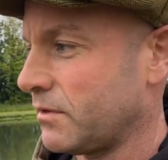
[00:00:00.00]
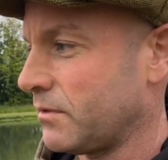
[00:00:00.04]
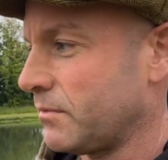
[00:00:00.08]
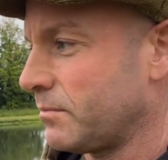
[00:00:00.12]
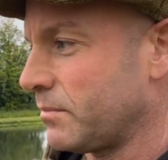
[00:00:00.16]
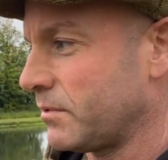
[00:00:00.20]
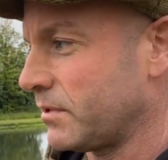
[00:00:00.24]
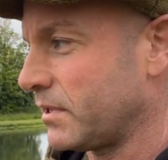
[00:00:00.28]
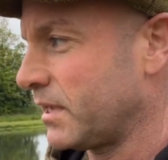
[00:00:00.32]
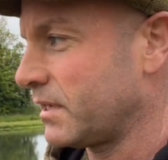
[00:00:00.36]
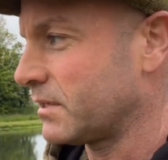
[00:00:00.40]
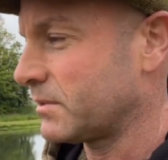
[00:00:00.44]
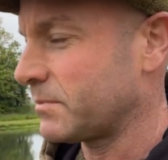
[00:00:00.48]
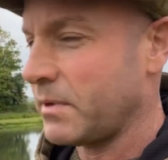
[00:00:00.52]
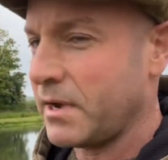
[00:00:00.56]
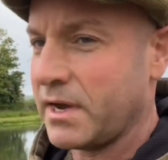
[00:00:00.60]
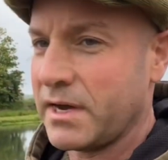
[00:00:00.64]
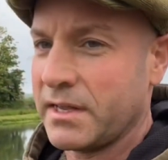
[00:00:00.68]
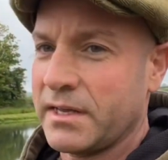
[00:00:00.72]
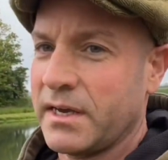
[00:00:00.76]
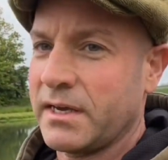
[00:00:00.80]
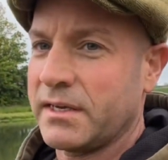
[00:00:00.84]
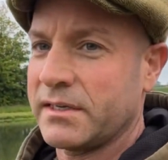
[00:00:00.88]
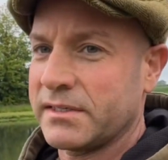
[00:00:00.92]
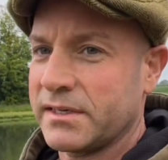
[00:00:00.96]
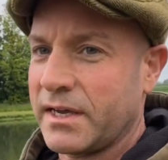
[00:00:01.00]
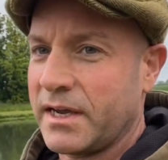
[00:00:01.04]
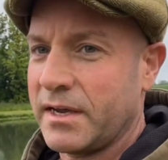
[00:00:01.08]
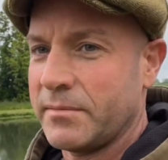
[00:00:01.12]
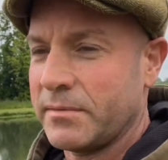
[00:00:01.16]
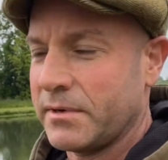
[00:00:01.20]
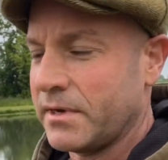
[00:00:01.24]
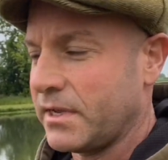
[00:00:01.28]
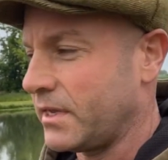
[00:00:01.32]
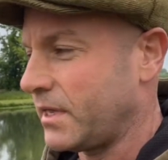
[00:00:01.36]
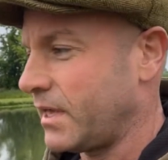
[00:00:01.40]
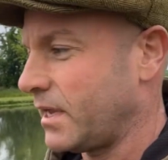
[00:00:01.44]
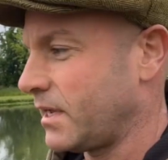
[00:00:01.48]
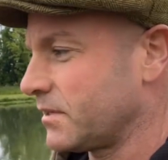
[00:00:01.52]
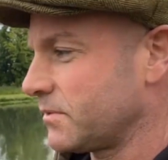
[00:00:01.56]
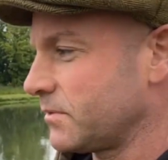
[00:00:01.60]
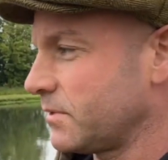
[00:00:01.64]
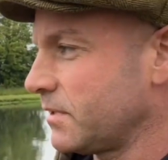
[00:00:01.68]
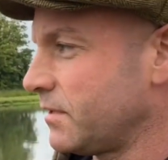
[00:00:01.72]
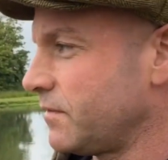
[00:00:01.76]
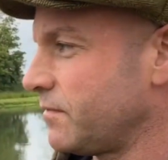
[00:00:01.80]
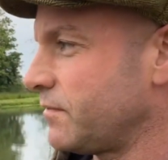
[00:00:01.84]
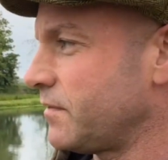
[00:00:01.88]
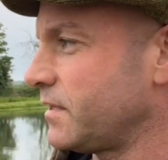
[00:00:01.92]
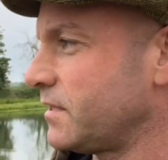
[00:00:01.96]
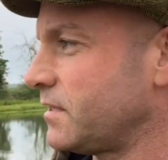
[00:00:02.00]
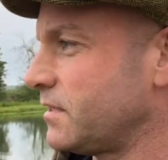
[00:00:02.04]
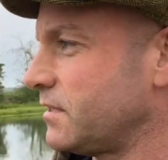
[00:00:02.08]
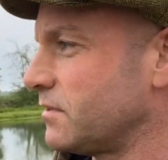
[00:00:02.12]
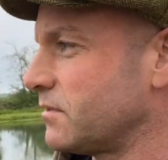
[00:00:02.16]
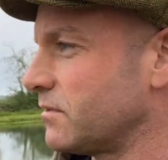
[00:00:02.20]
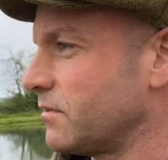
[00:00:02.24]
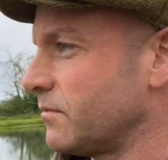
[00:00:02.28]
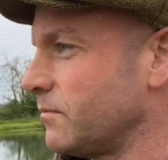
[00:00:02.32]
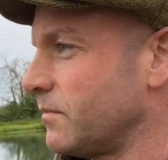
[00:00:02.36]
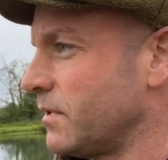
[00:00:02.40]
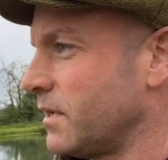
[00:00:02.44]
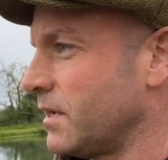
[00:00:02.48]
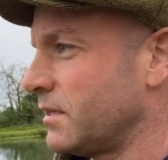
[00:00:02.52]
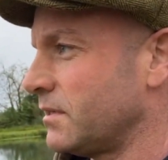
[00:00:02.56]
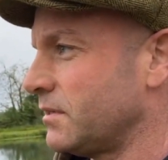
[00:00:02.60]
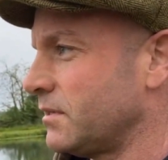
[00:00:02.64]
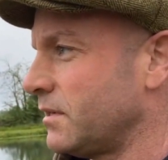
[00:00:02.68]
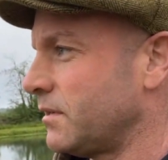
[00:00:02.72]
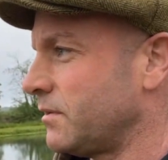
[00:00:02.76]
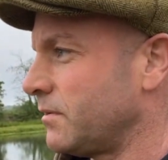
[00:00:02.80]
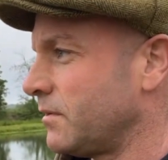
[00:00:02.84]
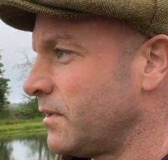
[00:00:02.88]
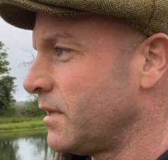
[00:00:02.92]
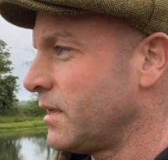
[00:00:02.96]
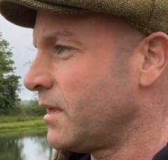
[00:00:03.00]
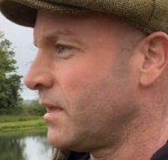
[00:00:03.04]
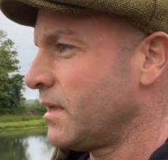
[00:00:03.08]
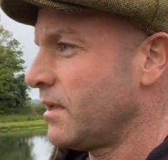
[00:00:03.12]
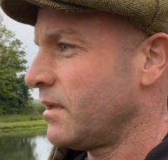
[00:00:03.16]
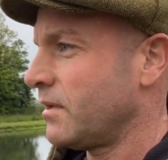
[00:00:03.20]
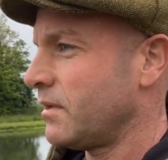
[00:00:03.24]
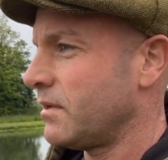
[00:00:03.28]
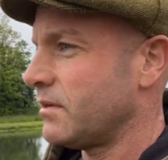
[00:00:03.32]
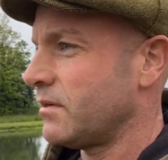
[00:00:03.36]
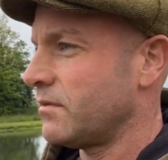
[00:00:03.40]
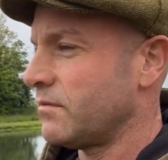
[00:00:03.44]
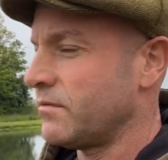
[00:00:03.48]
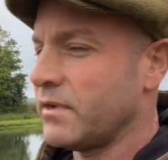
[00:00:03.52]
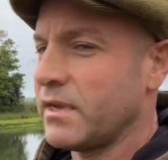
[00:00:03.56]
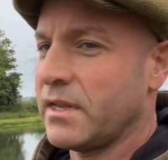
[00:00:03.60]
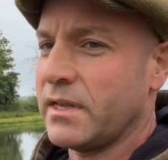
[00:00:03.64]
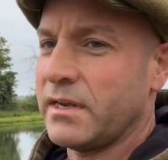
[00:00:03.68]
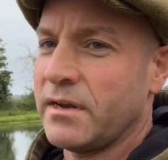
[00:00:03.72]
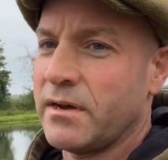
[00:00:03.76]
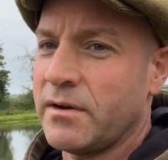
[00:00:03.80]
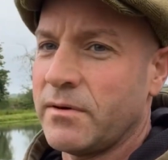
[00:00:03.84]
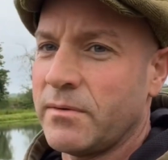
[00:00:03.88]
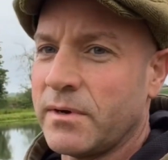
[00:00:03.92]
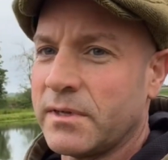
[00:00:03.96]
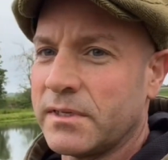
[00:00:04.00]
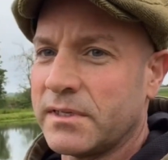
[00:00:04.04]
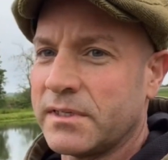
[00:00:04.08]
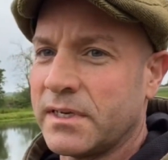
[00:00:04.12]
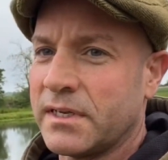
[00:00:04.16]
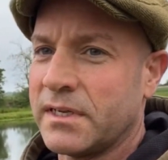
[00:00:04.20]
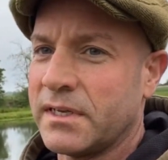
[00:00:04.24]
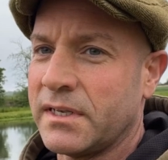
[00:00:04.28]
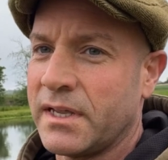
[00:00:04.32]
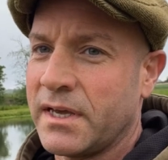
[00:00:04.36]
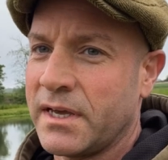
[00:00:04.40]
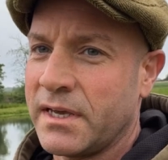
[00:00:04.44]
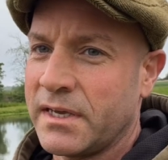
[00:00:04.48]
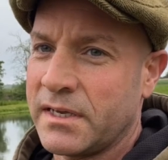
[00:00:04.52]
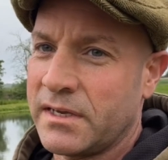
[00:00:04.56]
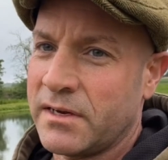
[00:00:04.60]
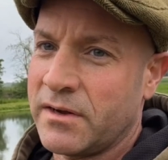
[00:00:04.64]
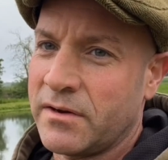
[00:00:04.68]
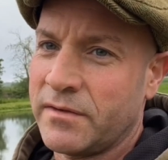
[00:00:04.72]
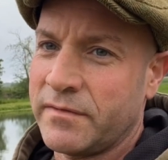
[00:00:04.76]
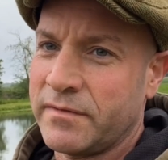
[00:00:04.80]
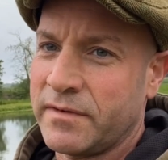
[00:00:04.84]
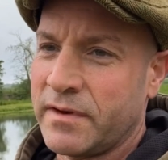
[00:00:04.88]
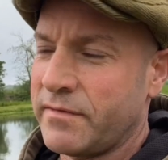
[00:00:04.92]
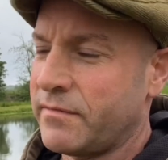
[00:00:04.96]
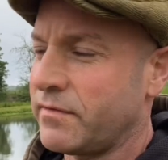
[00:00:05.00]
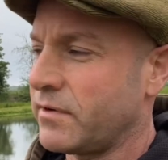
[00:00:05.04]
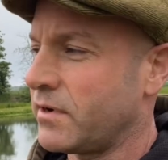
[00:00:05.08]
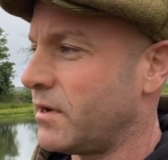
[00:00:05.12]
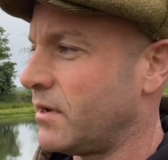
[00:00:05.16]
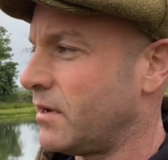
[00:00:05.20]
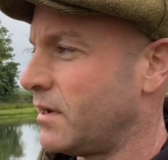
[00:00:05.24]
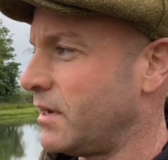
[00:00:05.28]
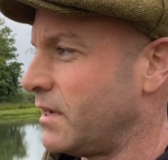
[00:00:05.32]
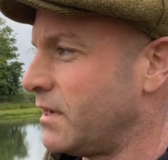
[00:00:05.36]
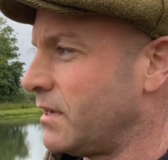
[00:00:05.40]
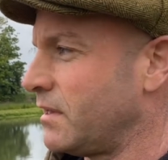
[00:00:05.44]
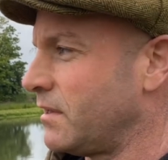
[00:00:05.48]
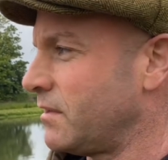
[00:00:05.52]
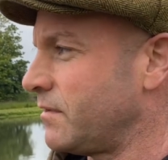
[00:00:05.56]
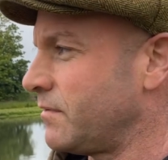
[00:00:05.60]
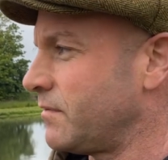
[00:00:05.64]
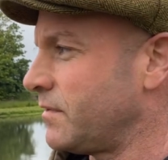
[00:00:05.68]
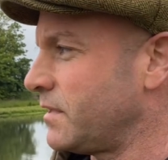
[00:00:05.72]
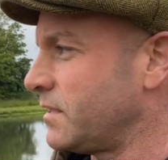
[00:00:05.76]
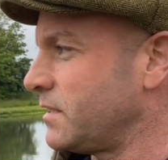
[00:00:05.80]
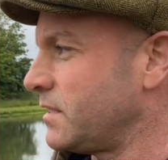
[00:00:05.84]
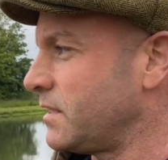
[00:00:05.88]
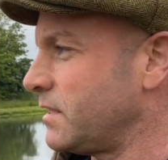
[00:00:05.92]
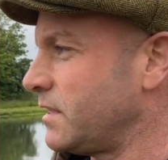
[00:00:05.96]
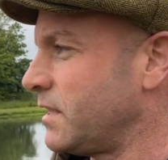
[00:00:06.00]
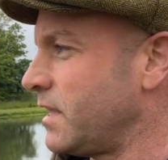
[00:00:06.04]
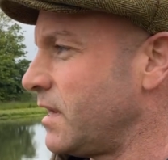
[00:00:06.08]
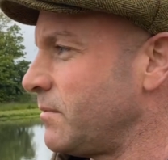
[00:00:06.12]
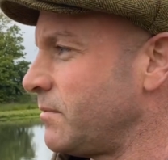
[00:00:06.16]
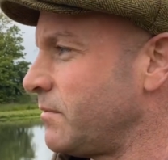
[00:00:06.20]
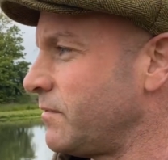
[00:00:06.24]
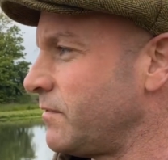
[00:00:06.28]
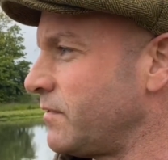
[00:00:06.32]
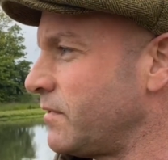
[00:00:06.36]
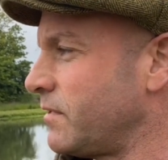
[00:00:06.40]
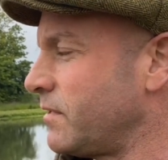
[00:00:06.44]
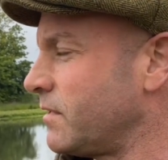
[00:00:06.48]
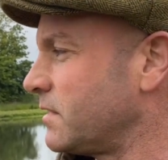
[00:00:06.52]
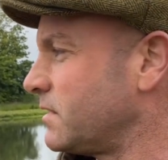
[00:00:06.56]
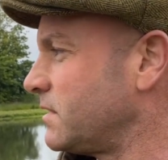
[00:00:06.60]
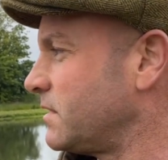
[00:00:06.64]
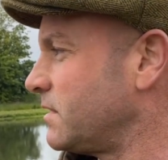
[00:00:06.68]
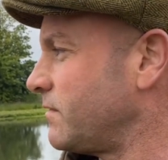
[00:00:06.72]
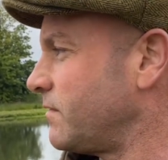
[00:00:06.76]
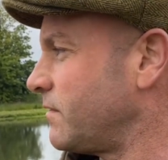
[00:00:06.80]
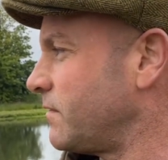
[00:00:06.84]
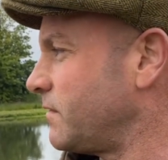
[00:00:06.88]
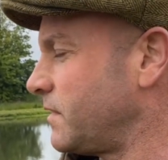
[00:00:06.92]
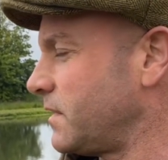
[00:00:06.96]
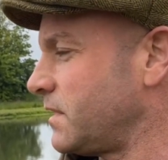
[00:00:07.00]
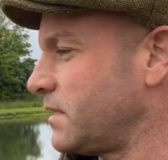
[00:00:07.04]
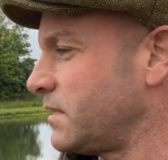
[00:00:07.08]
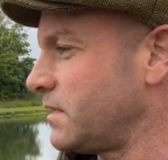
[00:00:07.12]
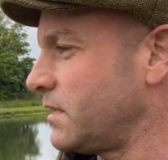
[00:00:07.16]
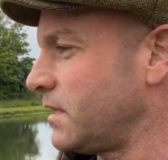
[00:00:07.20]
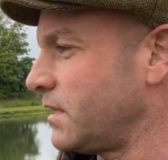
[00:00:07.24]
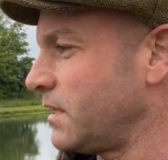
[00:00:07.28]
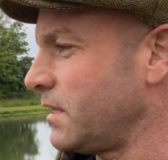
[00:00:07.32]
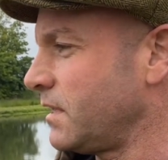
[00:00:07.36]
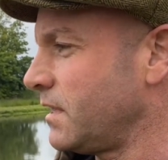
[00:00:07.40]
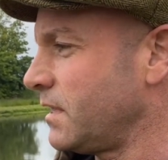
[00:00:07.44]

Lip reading: But that's part of the excitement, I guess, when you're fishing somewhere and you don't really know what's in there. You know, you've never caught any of the fish in there before because you never fished it.